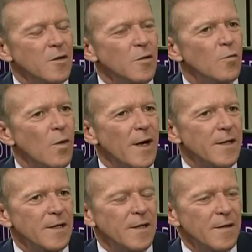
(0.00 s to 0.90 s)
You
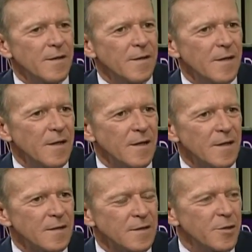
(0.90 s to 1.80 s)
write in
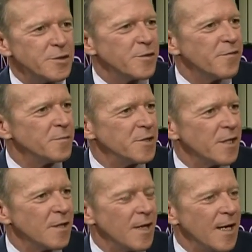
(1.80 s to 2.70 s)
The Creature from
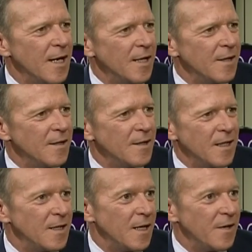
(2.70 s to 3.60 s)
Jekyll Island
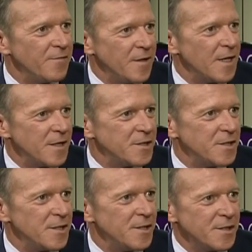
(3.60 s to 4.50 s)
that the
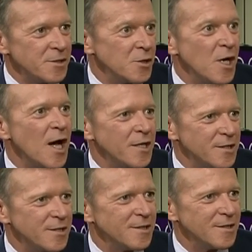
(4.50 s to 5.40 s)
FDIC is
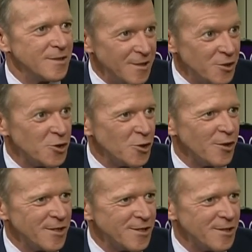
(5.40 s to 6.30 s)
not
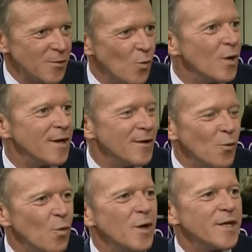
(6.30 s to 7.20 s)
insurance.
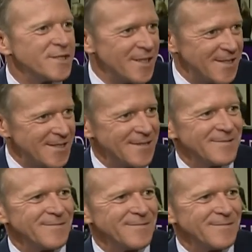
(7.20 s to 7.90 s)
What is it?